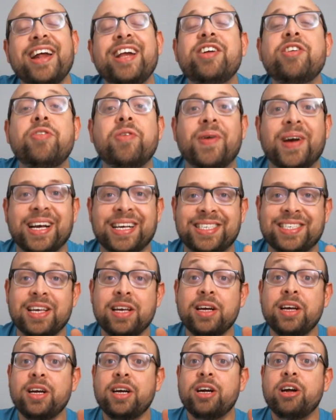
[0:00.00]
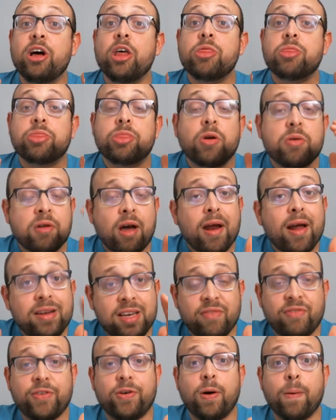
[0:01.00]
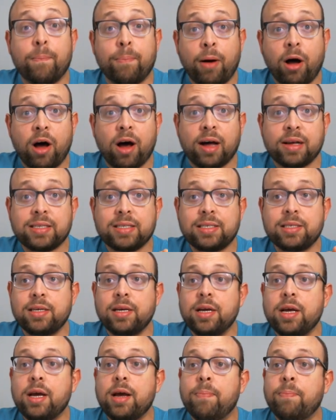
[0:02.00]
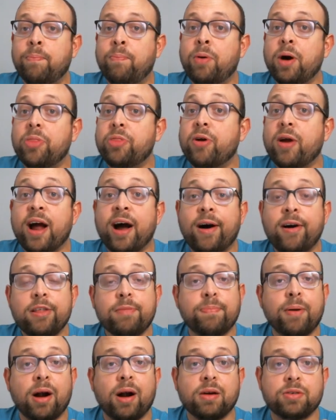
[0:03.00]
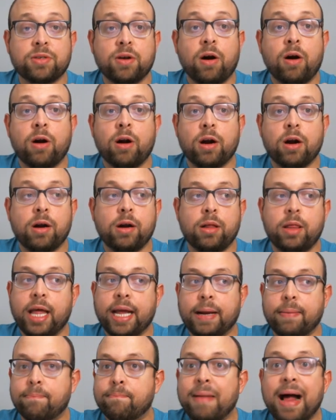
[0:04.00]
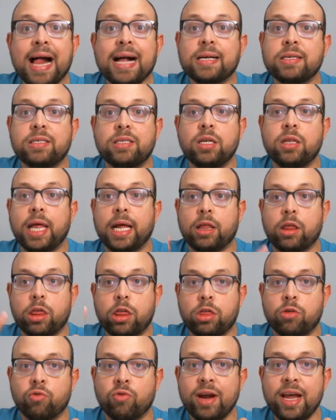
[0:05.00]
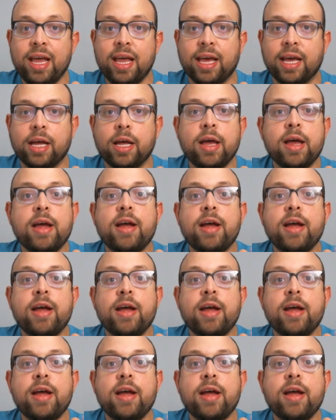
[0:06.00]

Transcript: Anyways, they're not a difficult boss, but their health bars are like maxed to like 3,